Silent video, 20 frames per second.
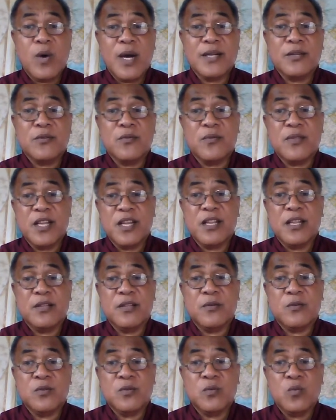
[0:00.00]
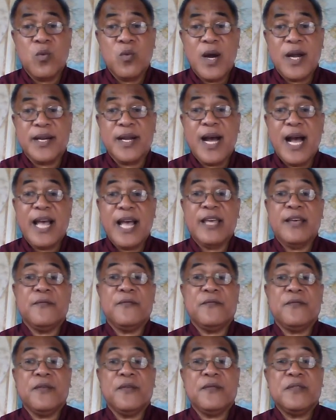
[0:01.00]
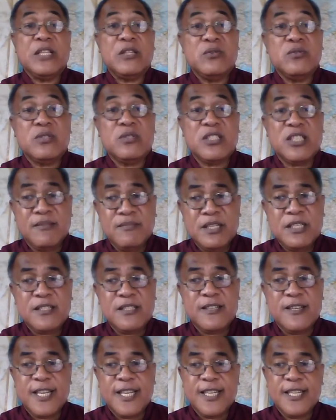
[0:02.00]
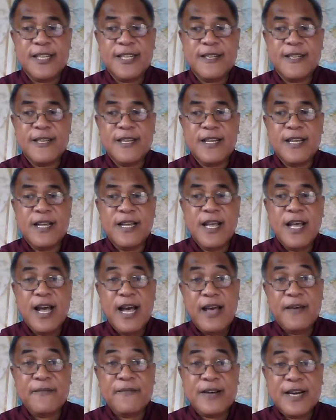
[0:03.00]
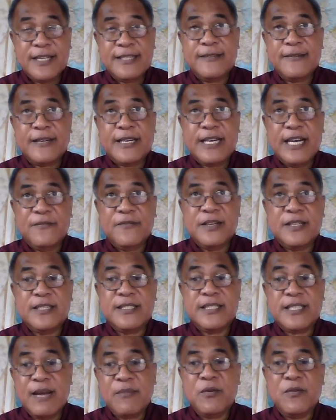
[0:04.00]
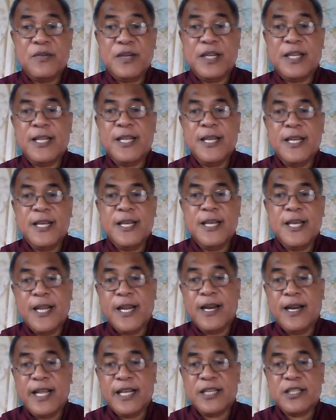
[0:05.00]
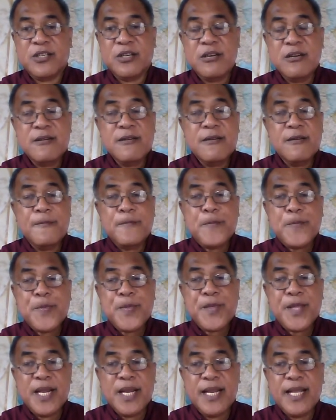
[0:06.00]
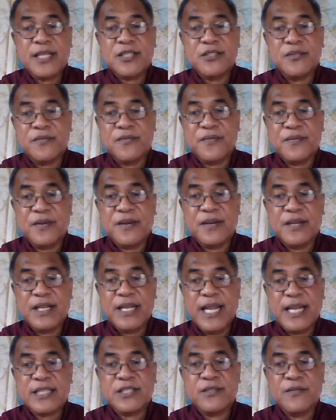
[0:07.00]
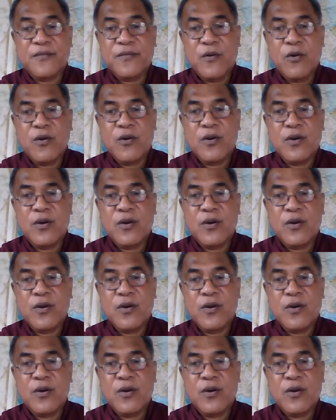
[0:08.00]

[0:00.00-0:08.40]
to 31, I have 52 sermons on it. I've covered some of it in lecture 4.